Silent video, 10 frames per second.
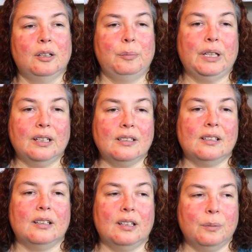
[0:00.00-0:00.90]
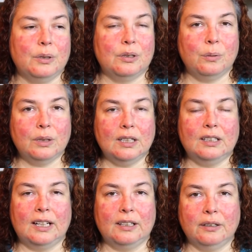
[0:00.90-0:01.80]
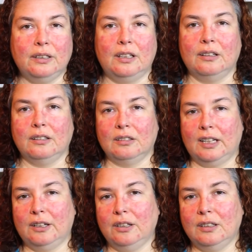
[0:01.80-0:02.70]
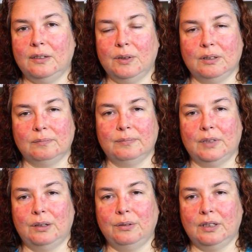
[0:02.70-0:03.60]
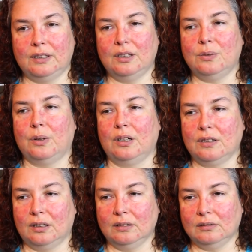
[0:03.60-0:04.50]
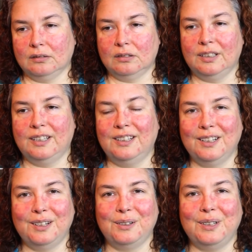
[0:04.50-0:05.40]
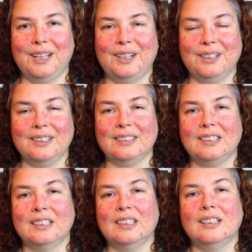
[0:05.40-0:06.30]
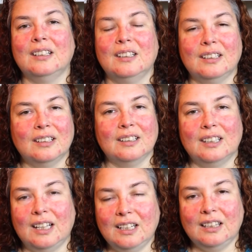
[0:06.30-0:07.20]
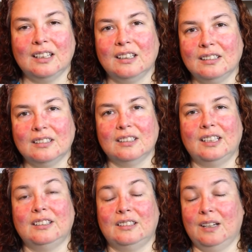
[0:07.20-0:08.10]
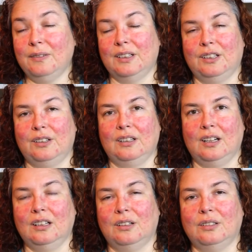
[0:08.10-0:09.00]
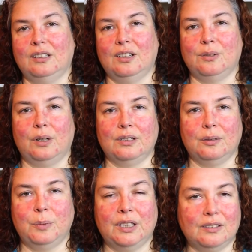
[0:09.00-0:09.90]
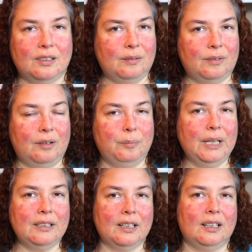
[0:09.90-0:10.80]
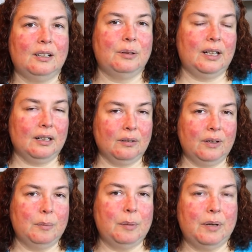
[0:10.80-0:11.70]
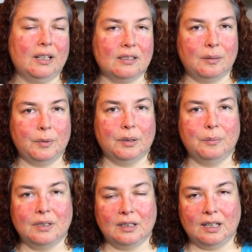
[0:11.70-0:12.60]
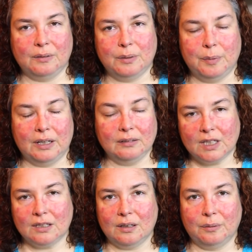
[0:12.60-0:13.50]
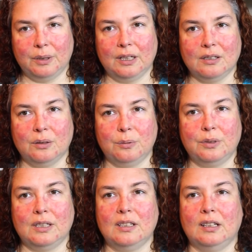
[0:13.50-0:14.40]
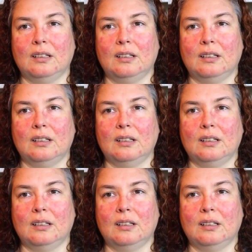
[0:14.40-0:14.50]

Because there was so little I could do. I couldn't even load the dishwasher. You know, I couldn't anything. I definitely couldn't unload the dishwasher because it involved bending, and it would aggravate my P O T S symptoms, and that was bad because I would get so dizzy.